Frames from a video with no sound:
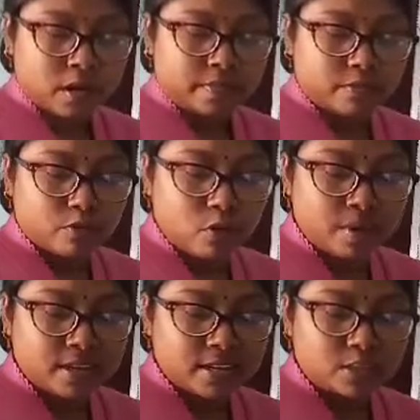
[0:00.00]
The
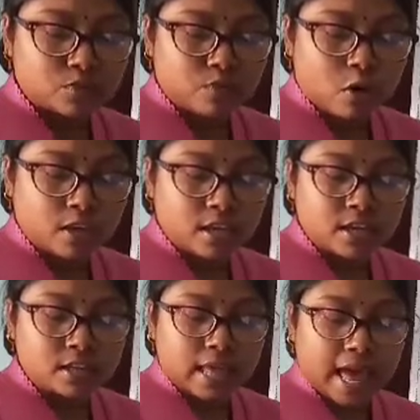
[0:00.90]
woman is
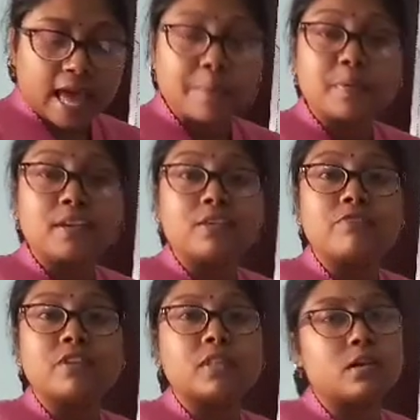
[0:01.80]
walking
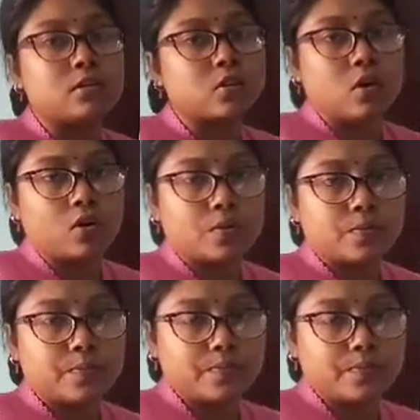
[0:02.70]
happily with her dog.